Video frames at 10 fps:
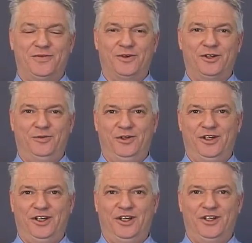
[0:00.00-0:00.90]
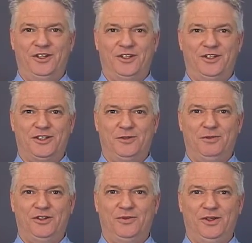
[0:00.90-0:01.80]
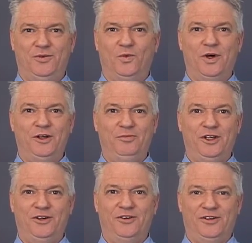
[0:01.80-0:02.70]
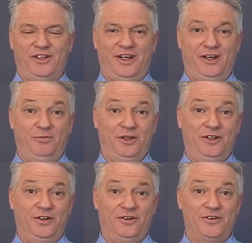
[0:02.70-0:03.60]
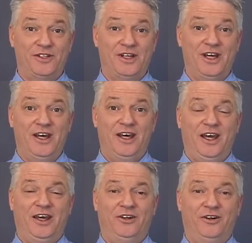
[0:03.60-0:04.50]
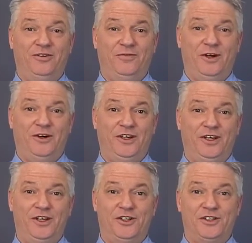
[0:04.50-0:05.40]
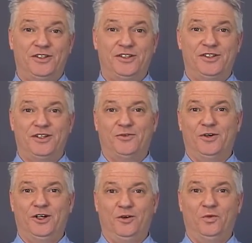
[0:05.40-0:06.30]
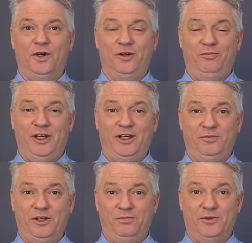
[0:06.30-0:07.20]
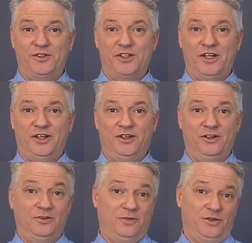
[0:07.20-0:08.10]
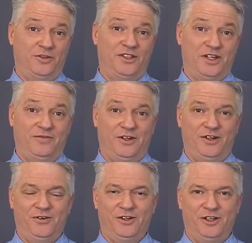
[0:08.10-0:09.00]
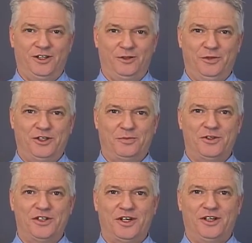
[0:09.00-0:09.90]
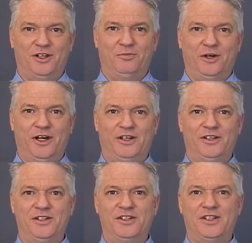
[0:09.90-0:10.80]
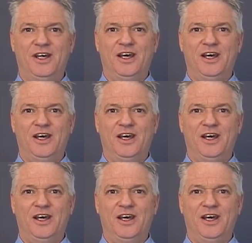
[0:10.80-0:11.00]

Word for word: for communications between 1 meter and 10 meters. And there are variations that run at 1 megabit per second, which was 700 kilobits per second in practice.